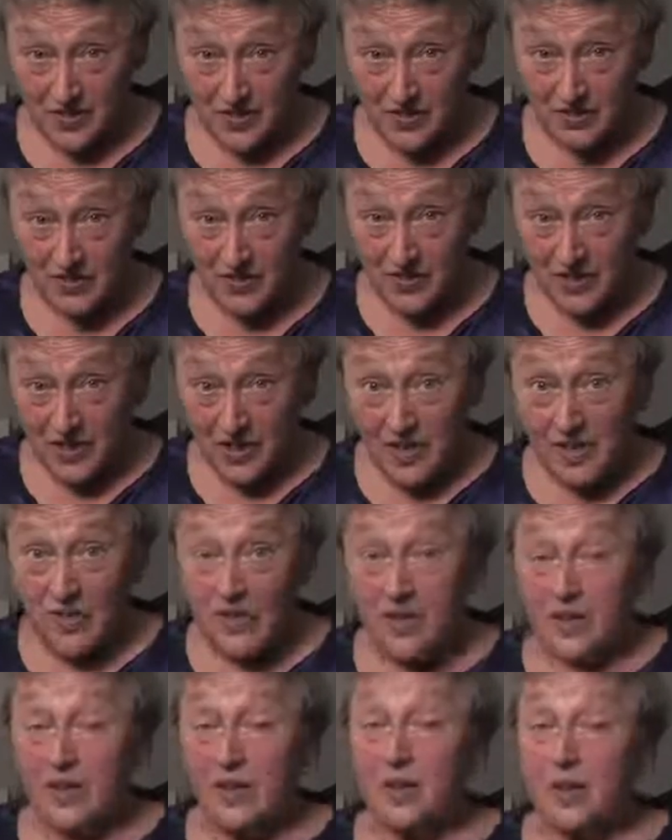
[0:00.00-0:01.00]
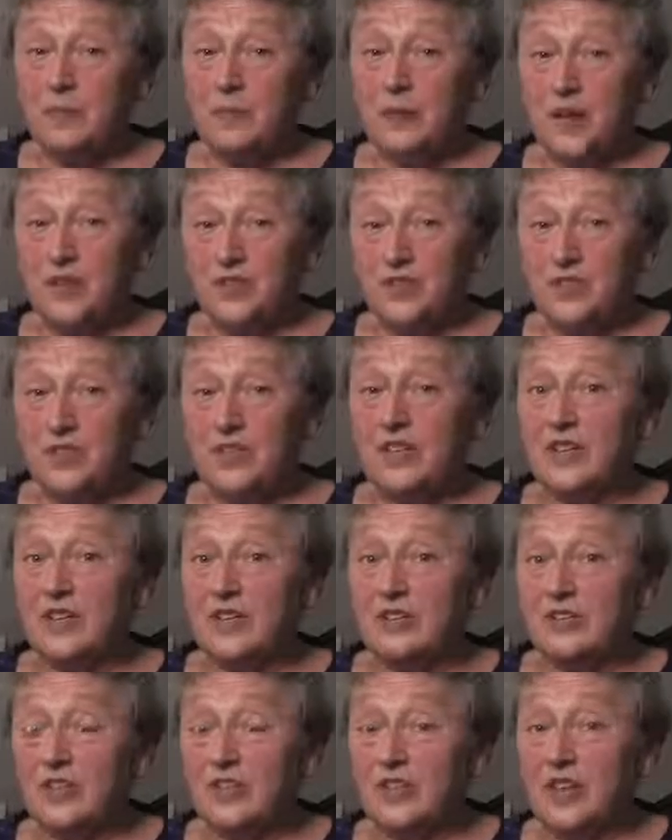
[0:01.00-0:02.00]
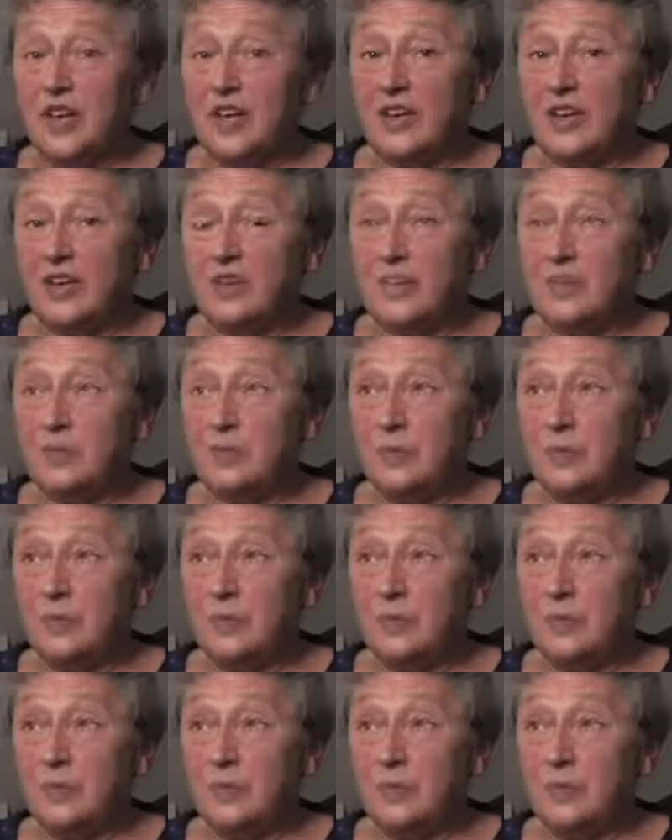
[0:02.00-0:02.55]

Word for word: I have a PhD in genetics,